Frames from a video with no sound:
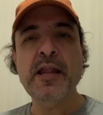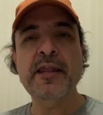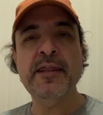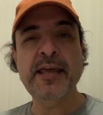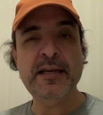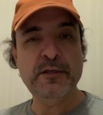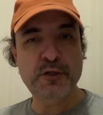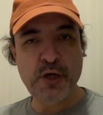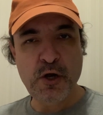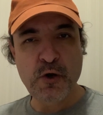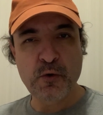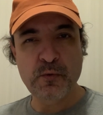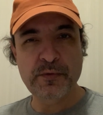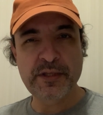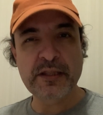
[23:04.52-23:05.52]
they
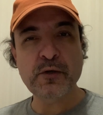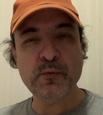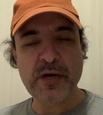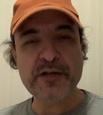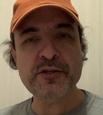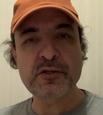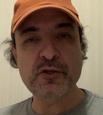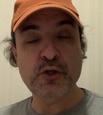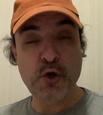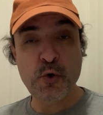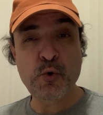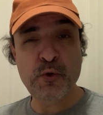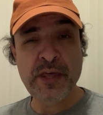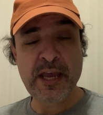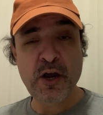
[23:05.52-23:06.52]
know that the Russians know
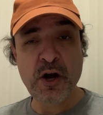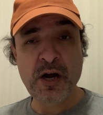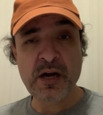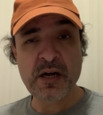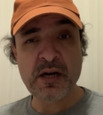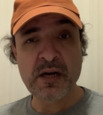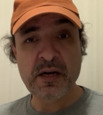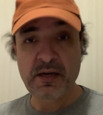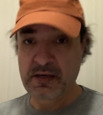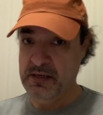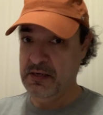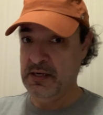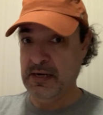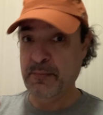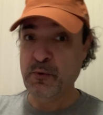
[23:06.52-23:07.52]
who they are,
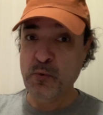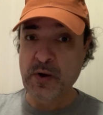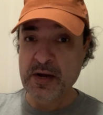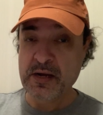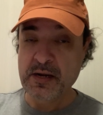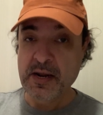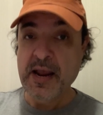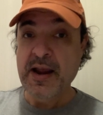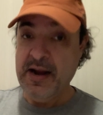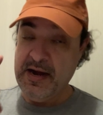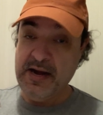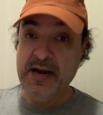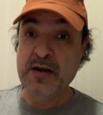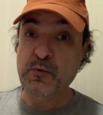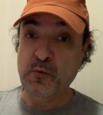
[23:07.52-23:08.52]
number one,
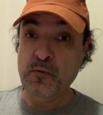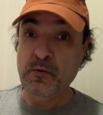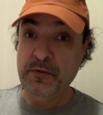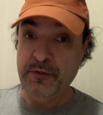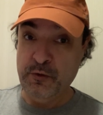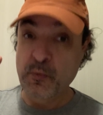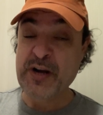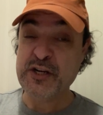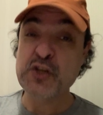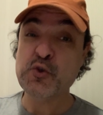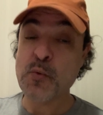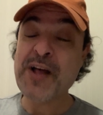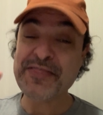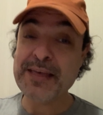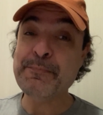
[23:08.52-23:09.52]
and the Russians
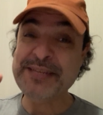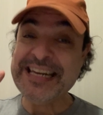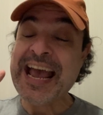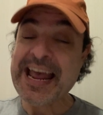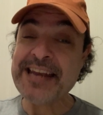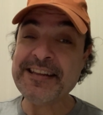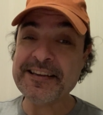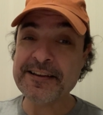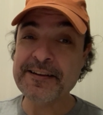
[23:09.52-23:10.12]
want them dead.